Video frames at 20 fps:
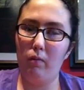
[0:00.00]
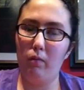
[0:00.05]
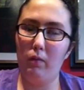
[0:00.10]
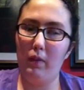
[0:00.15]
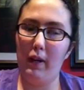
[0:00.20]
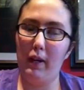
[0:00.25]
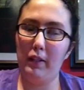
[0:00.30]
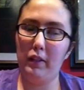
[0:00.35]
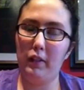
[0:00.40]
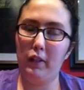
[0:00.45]

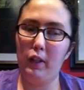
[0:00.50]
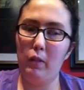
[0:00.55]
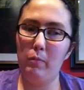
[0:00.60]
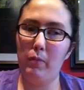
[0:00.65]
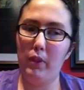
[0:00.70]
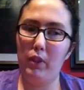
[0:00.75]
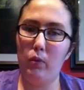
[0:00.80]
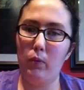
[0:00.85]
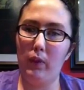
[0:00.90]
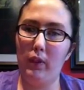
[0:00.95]
Well, actually, in
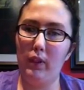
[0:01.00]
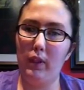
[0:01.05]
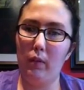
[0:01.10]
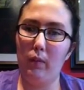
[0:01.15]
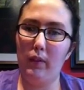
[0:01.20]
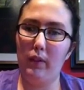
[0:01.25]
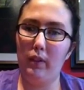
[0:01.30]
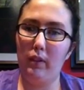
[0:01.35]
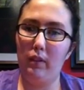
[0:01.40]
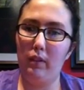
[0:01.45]
between there,
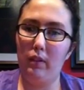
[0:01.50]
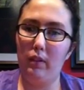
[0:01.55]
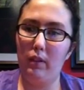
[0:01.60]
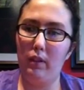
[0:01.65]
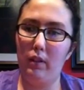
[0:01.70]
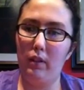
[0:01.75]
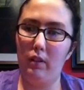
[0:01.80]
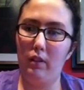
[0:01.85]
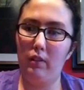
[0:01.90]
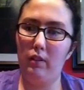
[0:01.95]
when
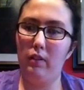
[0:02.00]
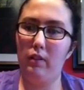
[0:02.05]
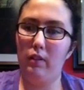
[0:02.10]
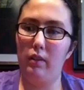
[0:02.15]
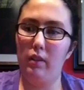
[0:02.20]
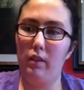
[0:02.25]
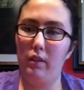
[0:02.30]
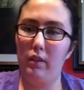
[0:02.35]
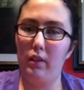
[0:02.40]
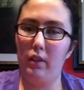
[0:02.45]

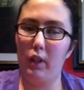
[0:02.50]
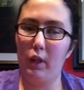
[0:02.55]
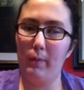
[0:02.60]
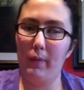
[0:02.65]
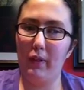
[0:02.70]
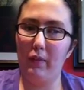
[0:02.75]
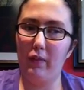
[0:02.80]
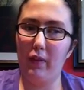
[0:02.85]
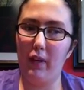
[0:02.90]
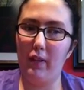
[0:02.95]

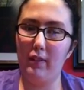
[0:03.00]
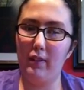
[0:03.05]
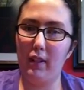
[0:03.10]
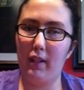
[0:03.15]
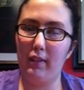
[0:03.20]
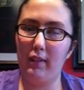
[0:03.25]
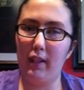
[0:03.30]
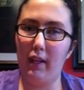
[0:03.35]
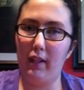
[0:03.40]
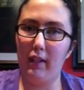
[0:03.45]
Charming finds
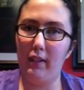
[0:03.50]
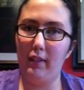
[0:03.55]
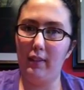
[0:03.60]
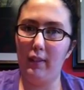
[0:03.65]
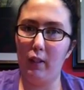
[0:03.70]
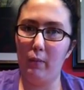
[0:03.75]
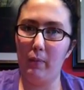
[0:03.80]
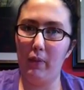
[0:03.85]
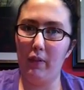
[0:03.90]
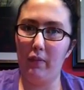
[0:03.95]
out that he's
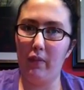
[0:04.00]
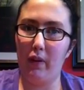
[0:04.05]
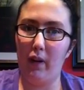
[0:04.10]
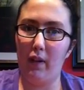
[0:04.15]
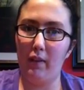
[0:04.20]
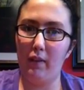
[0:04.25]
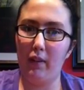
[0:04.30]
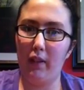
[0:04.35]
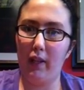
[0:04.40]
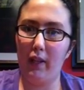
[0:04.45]
going to be a
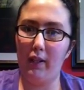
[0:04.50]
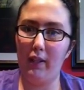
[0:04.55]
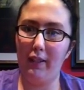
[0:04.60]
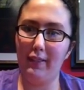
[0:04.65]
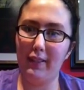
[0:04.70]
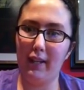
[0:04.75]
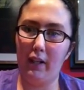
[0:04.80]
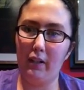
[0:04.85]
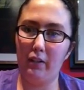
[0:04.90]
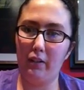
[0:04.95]
father again,
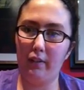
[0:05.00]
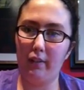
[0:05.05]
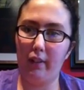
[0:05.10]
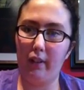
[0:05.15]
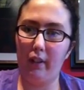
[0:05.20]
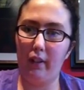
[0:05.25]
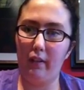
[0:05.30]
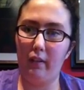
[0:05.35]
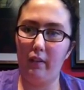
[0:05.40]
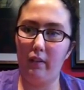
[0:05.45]
he's
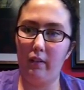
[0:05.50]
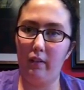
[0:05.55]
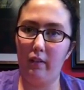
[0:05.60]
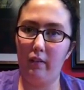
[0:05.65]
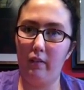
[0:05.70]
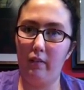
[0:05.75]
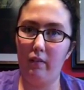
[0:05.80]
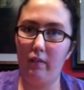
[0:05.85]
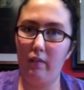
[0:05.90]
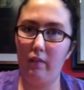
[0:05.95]
actually
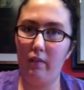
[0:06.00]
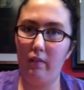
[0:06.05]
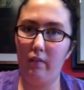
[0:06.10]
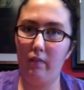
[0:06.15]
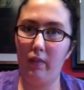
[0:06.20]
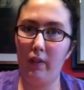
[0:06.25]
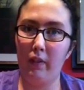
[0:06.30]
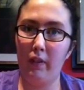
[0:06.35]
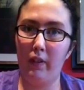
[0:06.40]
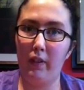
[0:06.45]

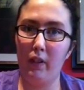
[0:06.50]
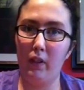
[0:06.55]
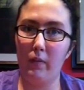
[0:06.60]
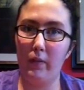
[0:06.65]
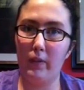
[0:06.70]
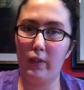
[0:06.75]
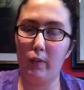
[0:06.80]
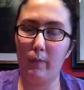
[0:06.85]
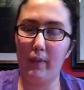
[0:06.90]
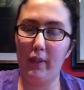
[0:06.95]
very
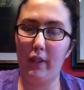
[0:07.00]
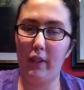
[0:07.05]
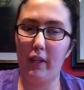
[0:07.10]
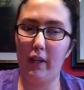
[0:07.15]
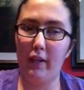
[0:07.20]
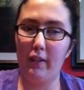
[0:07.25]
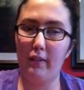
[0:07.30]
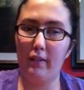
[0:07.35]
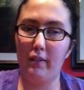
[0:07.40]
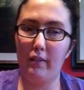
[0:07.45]
nervous. I mean, he
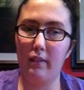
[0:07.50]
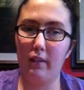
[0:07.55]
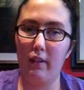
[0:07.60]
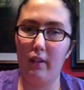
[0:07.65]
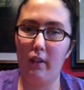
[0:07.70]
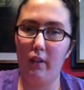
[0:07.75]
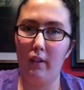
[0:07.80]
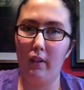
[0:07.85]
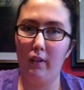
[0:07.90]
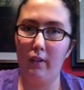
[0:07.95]
has
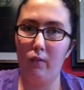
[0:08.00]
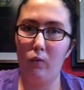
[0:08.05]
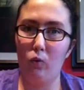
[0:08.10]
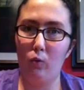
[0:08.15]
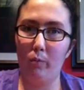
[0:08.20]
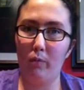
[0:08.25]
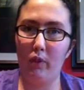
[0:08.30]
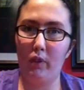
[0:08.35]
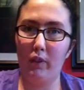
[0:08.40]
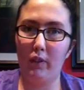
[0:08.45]

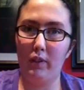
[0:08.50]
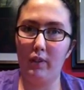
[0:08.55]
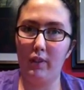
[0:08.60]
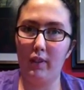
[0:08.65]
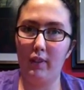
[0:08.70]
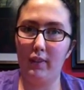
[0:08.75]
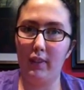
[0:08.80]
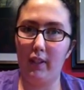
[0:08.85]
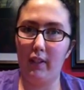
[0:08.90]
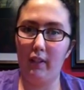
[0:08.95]
normal
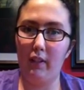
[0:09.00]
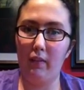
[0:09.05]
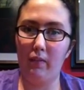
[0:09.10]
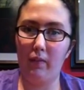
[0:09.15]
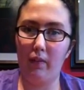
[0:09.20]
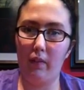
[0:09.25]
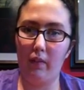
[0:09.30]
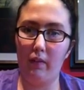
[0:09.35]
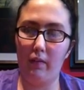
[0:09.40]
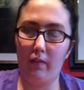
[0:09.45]
concerns that any
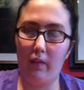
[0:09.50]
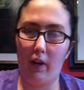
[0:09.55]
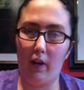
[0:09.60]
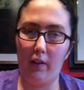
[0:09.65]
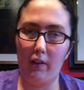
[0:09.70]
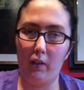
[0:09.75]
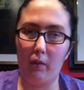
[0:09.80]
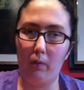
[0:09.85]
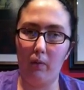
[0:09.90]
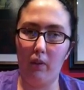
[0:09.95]

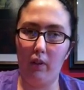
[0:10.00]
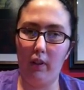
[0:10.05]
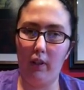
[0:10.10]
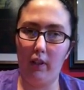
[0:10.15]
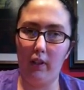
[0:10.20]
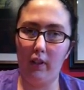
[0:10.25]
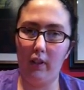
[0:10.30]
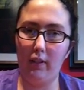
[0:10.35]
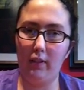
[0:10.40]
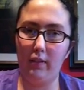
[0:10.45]
father would,
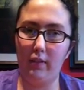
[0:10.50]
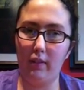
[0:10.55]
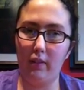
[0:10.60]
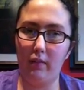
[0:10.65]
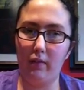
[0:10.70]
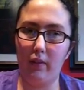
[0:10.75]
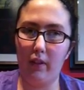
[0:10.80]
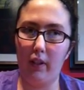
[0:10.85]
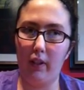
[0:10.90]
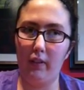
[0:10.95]
and he's
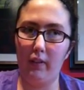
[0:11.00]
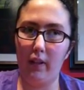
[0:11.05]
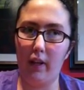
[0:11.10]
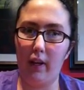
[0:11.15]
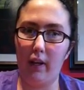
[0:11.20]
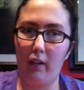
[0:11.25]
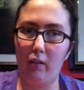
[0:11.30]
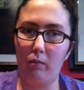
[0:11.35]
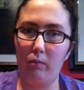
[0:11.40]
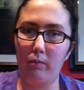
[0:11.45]
afraid
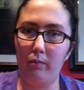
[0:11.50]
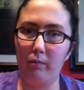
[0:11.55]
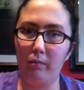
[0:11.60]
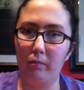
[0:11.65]
that